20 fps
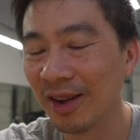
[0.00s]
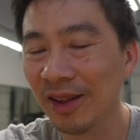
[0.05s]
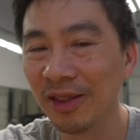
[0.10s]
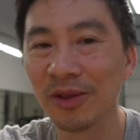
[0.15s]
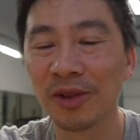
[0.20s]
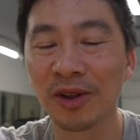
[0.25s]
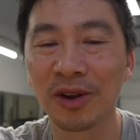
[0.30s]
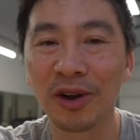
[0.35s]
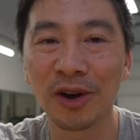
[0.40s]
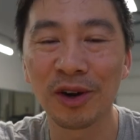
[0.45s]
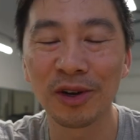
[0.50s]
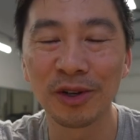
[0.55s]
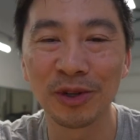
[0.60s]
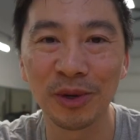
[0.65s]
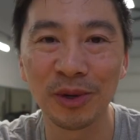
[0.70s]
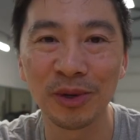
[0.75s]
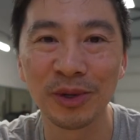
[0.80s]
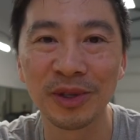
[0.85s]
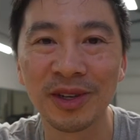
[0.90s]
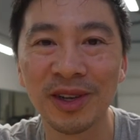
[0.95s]
into the car
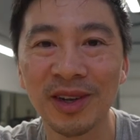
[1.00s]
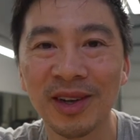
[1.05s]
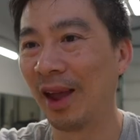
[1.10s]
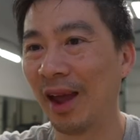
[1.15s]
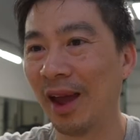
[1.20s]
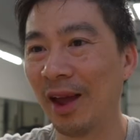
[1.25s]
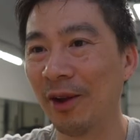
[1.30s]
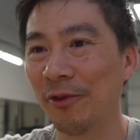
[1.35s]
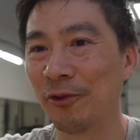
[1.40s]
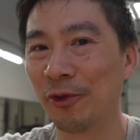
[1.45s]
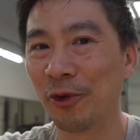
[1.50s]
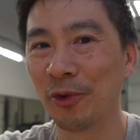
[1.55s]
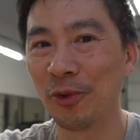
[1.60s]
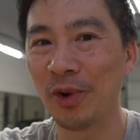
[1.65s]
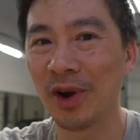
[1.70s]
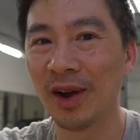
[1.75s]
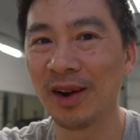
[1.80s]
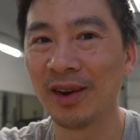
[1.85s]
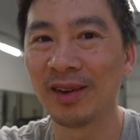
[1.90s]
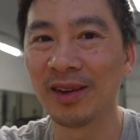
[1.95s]
shows? And for
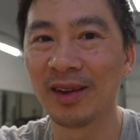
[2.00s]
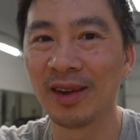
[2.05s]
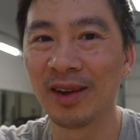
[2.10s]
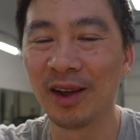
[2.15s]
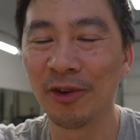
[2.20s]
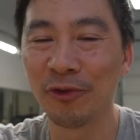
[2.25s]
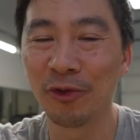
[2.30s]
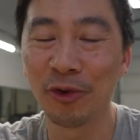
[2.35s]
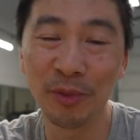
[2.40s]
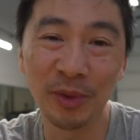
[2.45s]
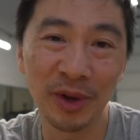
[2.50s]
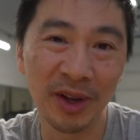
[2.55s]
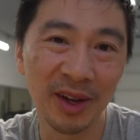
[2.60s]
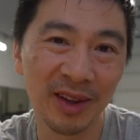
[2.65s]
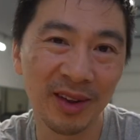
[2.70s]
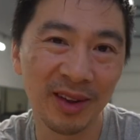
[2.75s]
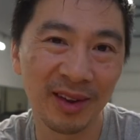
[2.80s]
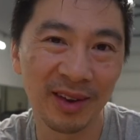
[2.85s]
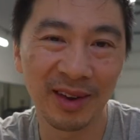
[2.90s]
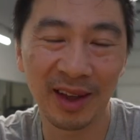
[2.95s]
what? For me,
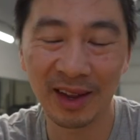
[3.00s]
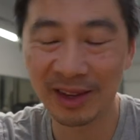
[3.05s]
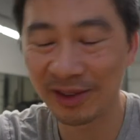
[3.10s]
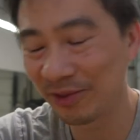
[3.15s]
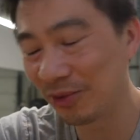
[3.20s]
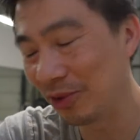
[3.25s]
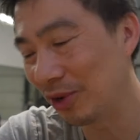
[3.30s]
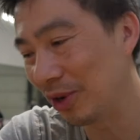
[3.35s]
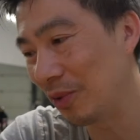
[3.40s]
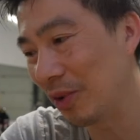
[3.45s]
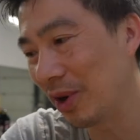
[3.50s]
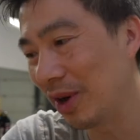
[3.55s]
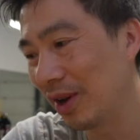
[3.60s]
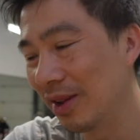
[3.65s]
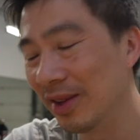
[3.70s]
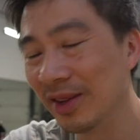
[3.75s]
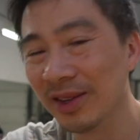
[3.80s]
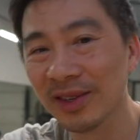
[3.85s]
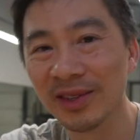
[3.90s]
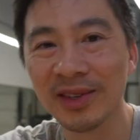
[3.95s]
that's really what it
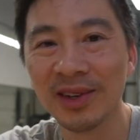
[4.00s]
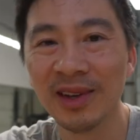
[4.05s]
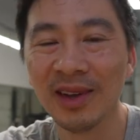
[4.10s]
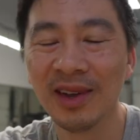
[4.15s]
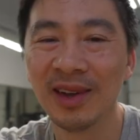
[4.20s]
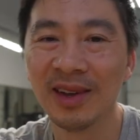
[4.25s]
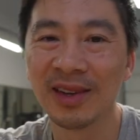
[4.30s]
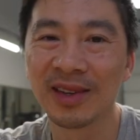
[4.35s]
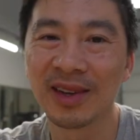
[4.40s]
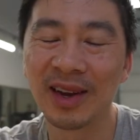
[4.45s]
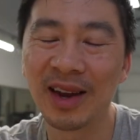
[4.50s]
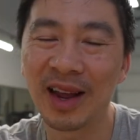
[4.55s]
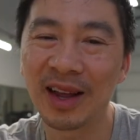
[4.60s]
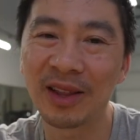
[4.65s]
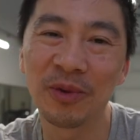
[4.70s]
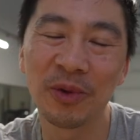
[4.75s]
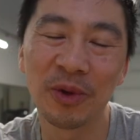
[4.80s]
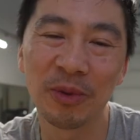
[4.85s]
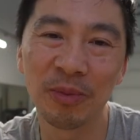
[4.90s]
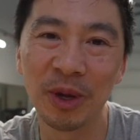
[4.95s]
is. It's
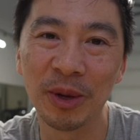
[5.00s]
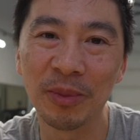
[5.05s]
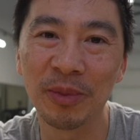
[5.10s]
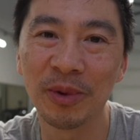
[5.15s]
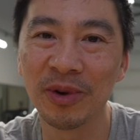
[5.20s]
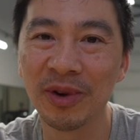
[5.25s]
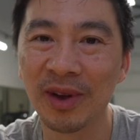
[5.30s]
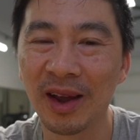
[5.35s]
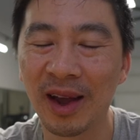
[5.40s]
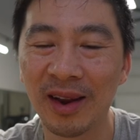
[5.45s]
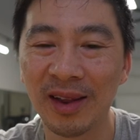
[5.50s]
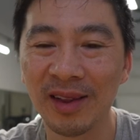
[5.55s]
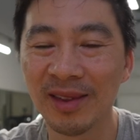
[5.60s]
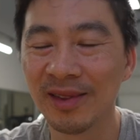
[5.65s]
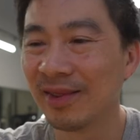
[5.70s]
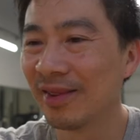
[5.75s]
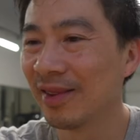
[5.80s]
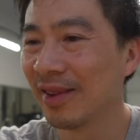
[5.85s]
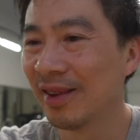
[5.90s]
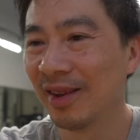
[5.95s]
connecting with people, and it,
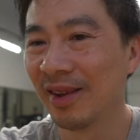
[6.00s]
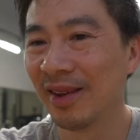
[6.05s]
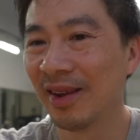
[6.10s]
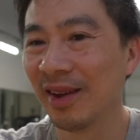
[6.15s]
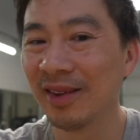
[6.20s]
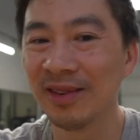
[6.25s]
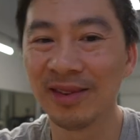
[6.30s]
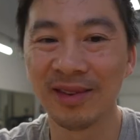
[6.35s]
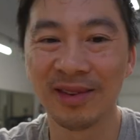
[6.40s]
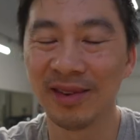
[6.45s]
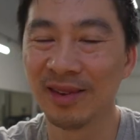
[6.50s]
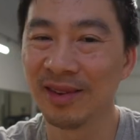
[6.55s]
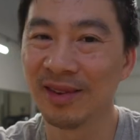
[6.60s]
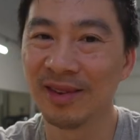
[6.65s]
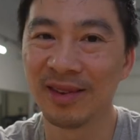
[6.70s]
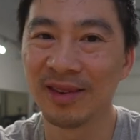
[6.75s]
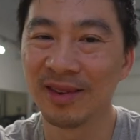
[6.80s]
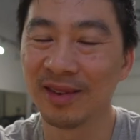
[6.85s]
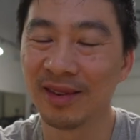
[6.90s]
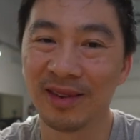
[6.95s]
it's
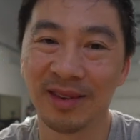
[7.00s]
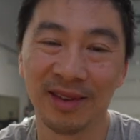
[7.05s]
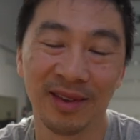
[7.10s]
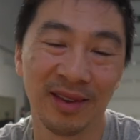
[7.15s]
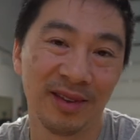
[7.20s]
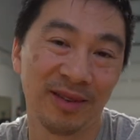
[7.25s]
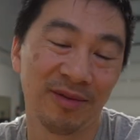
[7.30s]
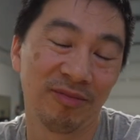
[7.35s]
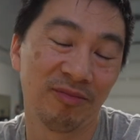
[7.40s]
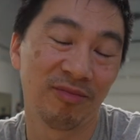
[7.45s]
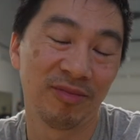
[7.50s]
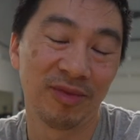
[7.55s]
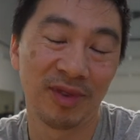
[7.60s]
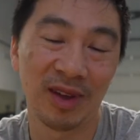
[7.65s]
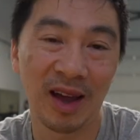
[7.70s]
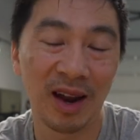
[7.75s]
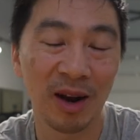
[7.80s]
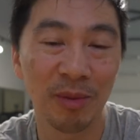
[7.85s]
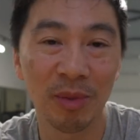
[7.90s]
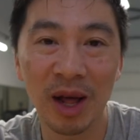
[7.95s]

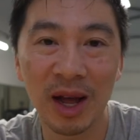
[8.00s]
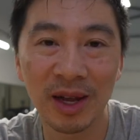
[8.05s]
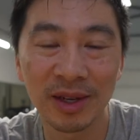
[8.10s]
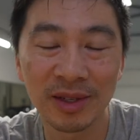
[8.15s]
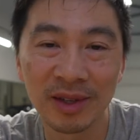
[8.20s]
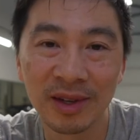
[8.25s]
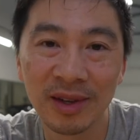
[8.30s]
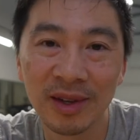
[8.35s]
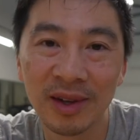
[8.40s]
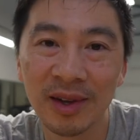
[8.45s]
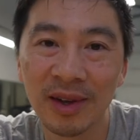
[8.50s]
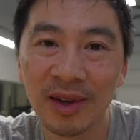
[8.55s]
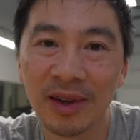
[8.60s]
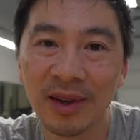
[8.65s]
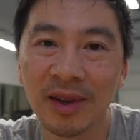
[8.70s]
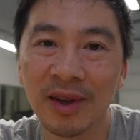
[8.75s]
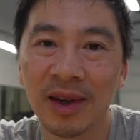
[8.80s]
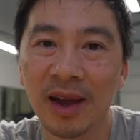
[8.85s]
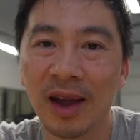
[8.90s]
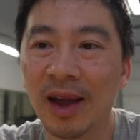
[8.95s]
I had a blast.
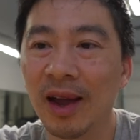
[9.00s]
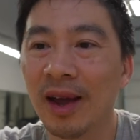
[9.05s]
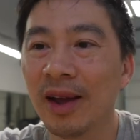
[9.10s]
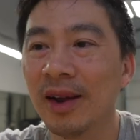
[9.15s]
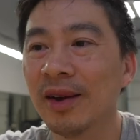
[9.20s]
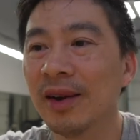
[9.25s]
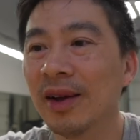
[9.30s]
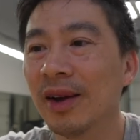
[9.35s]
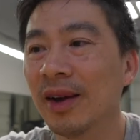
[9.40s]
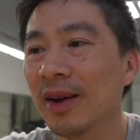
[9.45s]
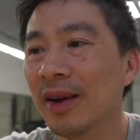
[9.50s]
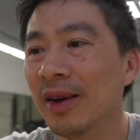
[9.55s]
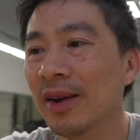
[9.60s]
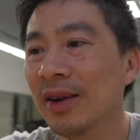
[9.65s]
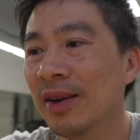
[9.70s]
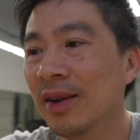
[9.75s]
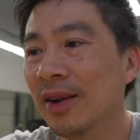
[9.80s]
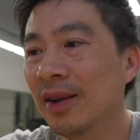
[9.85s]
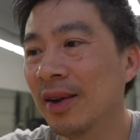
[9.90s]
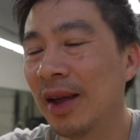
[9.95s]
And uh,
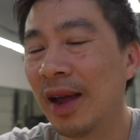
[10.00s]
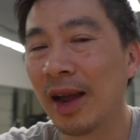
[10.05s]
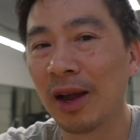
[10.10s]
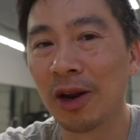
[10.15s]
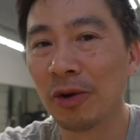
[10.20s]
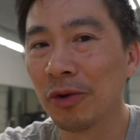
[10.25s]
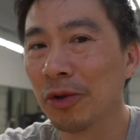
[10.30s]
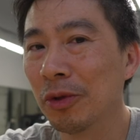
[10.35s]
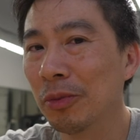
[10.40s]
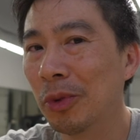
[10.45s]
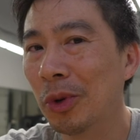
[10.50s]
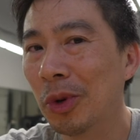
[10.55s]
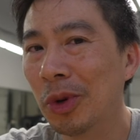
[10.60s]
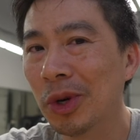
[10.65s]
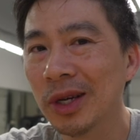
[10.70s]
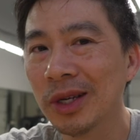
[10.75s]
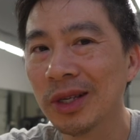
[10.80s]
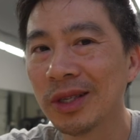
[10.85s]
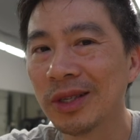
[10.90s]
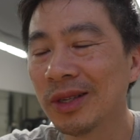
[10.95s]
hanging out with the
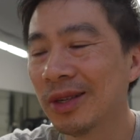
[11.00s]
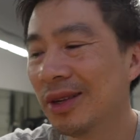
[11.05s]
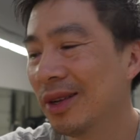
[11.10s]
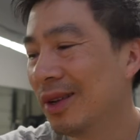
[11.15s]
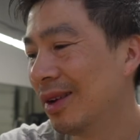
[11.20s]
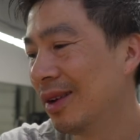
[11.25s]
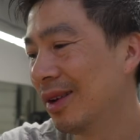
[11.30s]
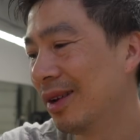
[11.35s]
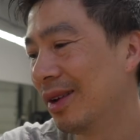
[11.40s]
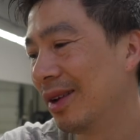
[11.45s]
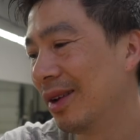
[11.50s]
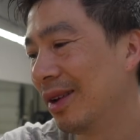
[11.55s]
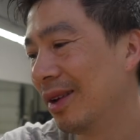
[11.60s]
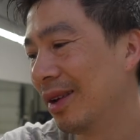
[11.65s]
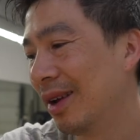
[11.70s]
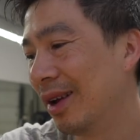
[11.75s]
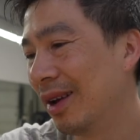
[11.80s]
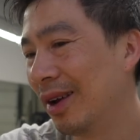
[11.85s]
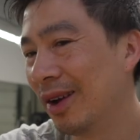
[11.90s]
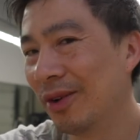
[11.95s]
boys,
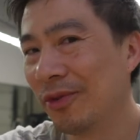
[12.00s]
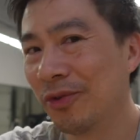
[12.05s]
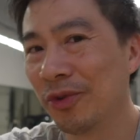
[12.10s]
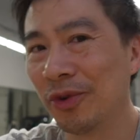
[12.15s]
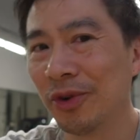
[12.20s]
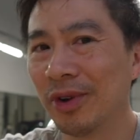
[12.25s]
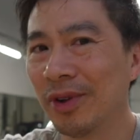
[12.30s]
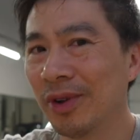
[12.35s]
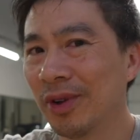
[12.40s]
and for